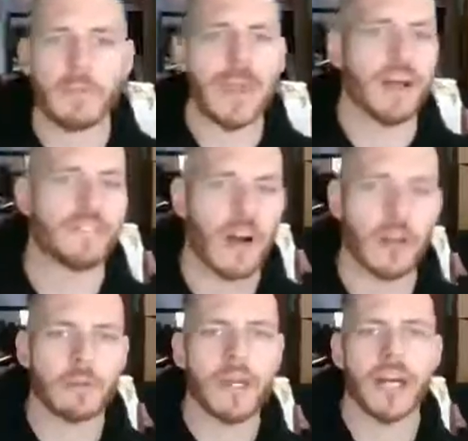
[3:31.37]
being a
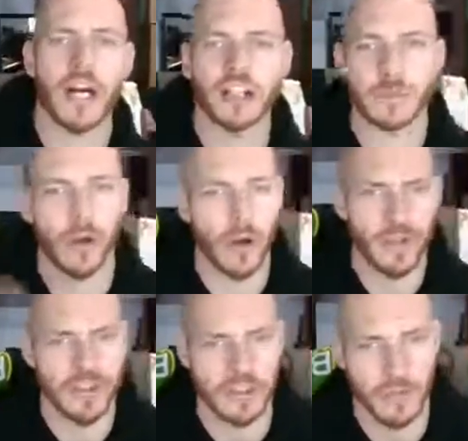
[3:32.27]
father, being a husband, all
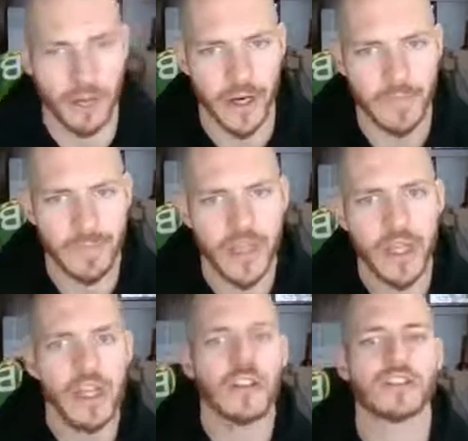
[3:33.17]
this stuff, right?
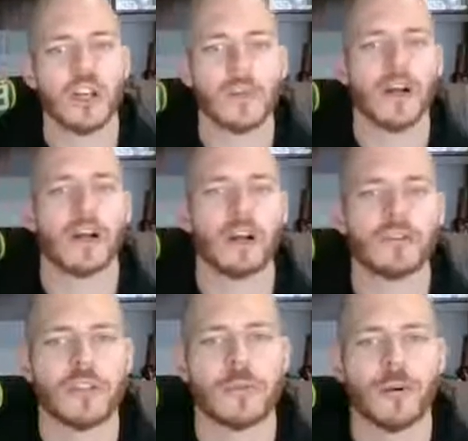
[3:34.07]
Let's talk about our
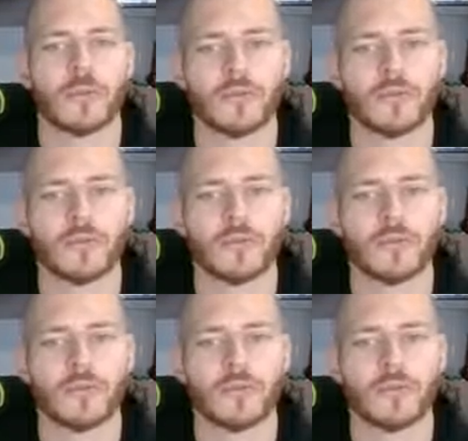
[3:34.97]
coaching program